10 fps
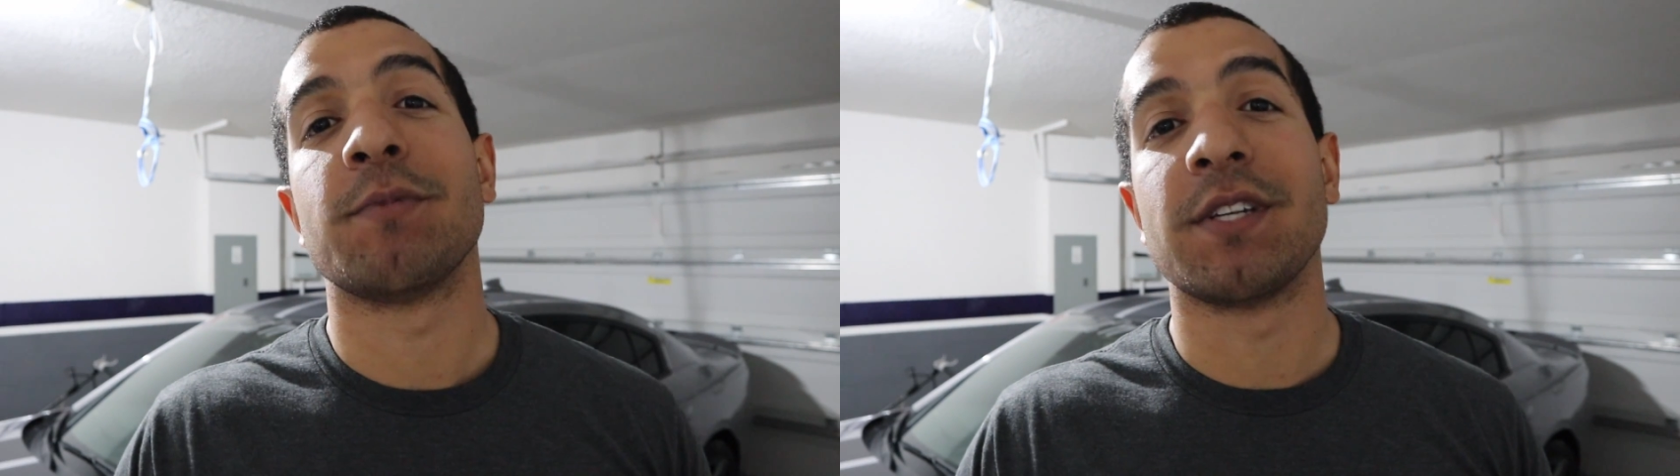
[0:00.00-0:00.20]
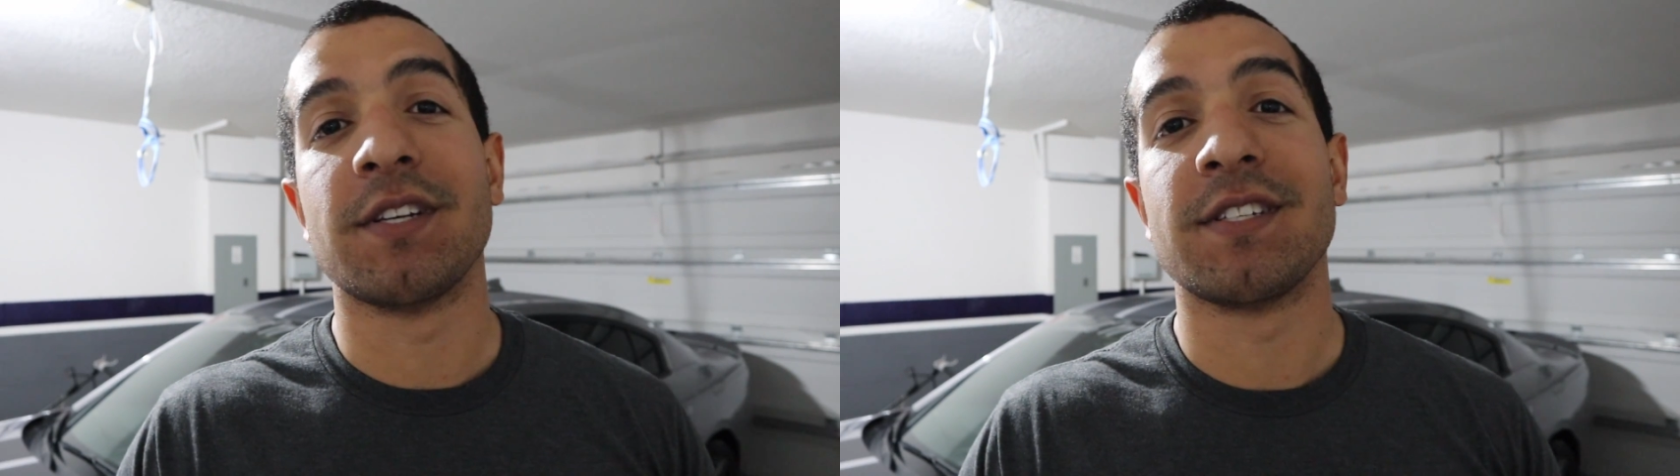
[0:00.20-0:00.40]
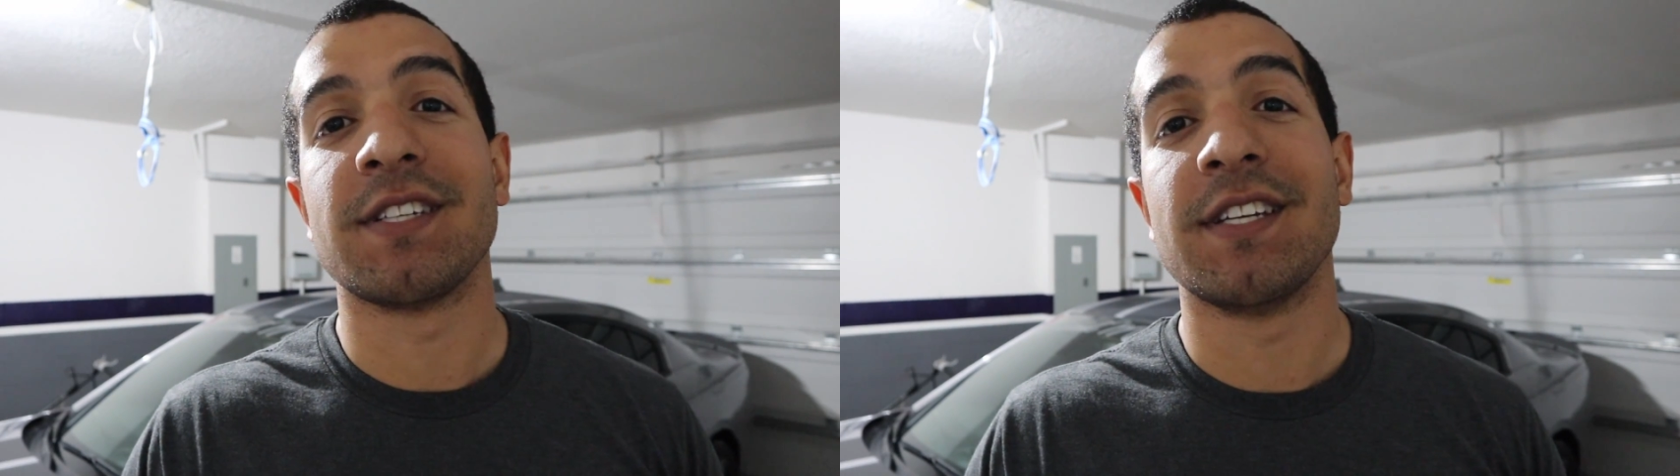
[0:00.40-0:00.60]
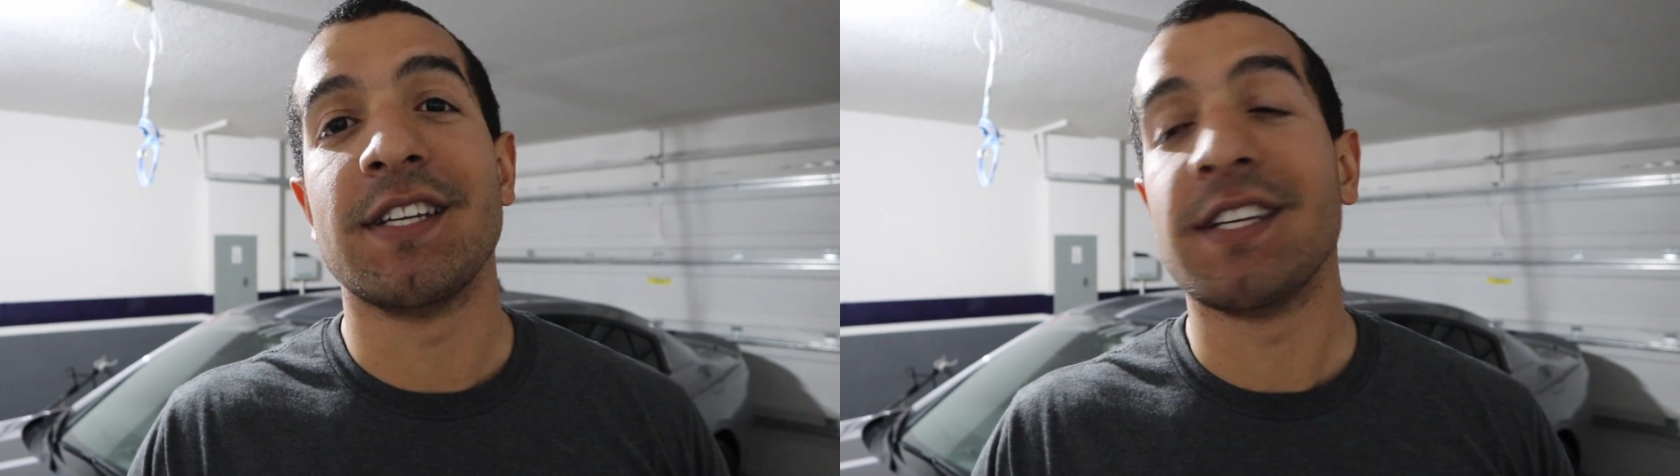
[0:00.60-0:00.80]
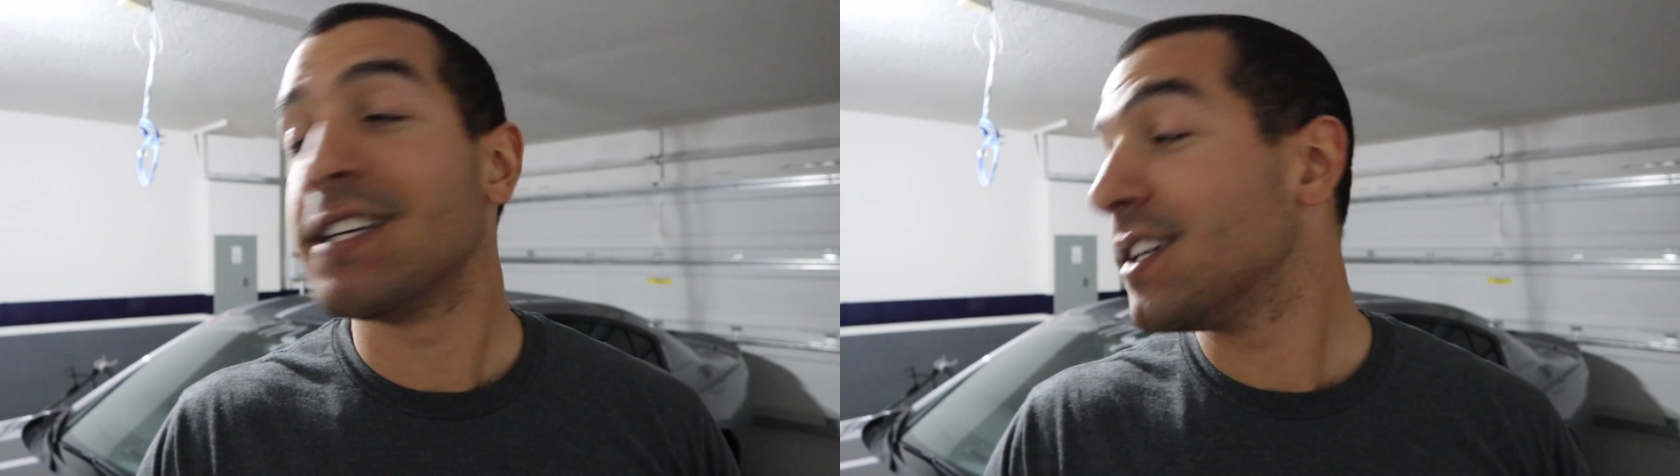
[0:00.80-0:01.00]
because
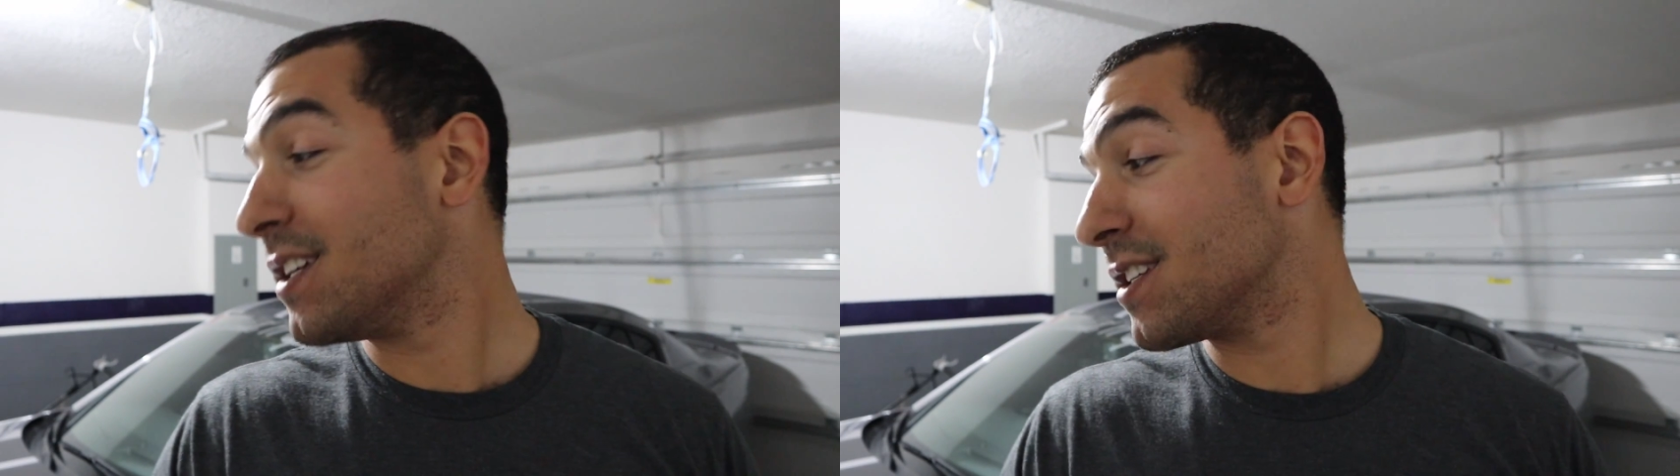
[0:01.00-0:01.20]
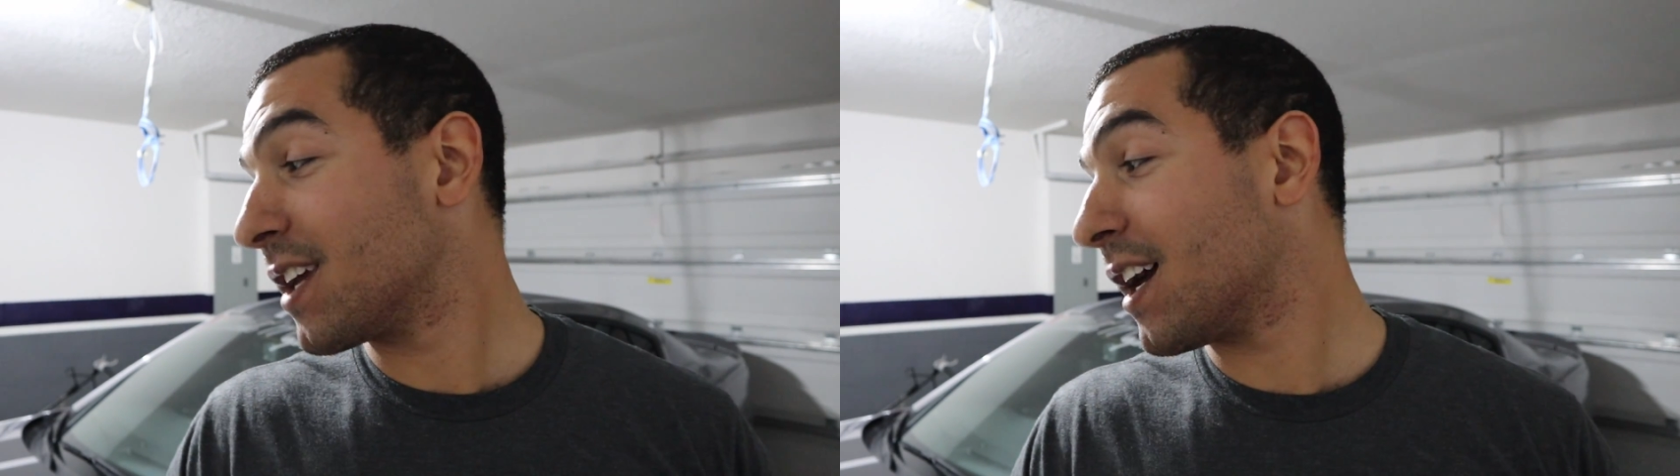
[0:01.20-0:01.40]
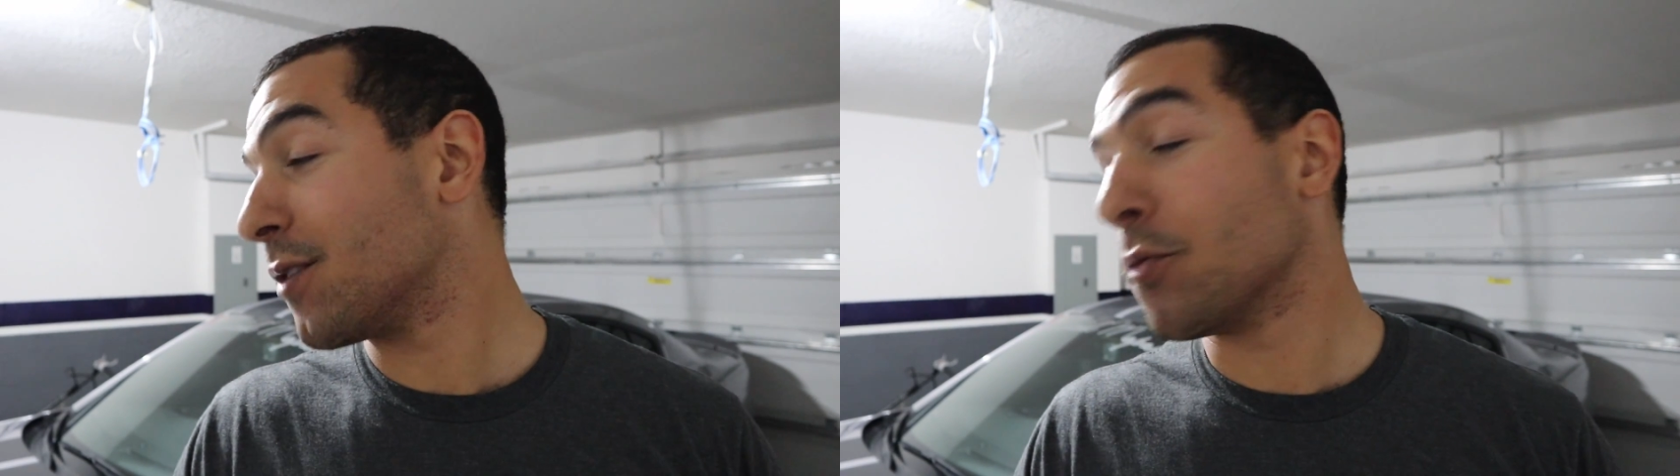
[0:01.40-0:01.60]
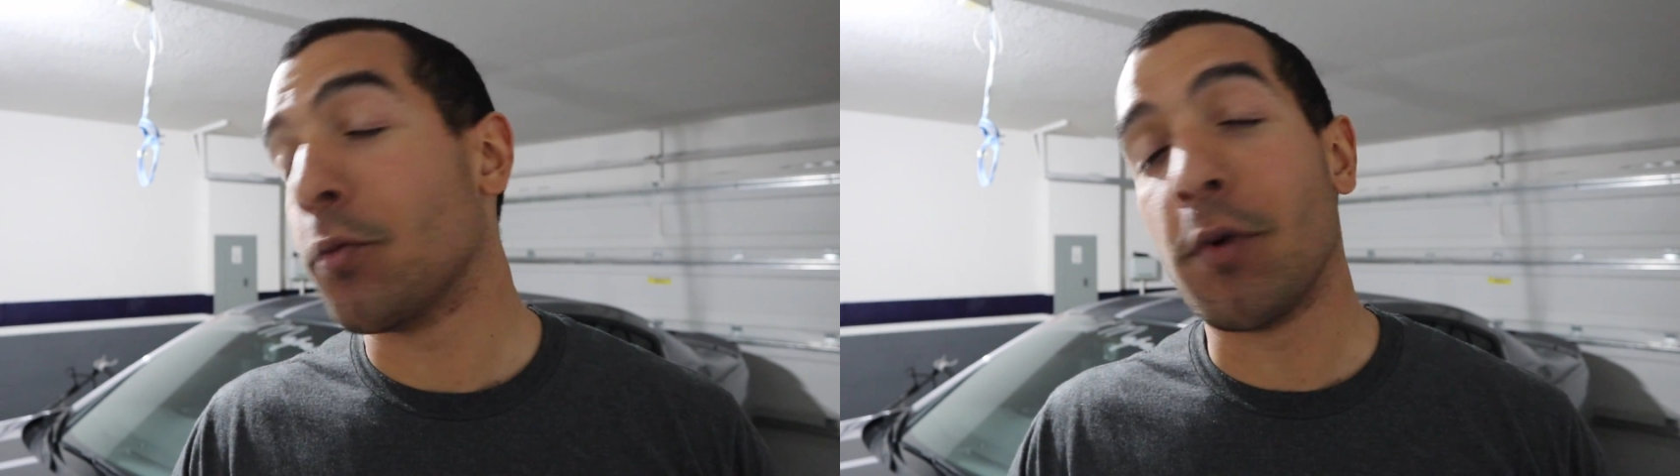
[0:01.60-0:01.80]
it is gotten